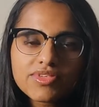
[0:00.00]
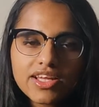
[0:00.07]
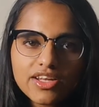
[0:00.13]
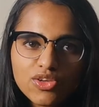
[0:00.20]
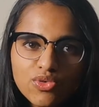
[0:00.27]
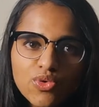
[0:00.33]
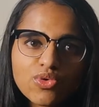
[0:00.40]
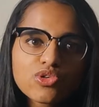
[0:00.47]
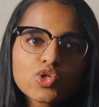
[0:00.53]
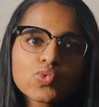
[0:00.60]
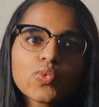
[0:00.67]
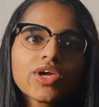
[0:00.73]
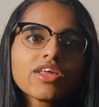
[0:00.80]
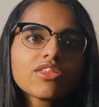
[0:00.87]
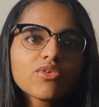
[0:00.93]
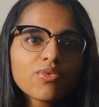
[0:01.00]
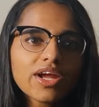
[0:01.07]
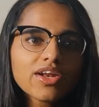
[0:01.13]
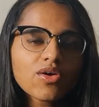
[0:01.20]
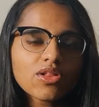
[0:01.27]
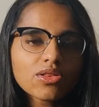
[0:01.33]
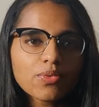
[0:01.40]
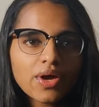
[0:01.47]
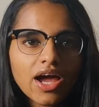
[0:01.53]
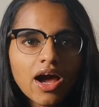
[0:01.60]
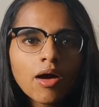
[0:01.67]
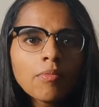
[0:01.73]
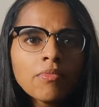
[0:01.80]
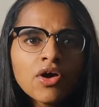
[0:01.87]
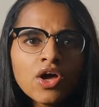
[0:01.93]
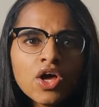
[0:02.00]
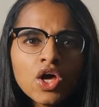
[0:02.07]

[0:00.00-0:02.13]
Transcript: and you don't swing the weight all the way up.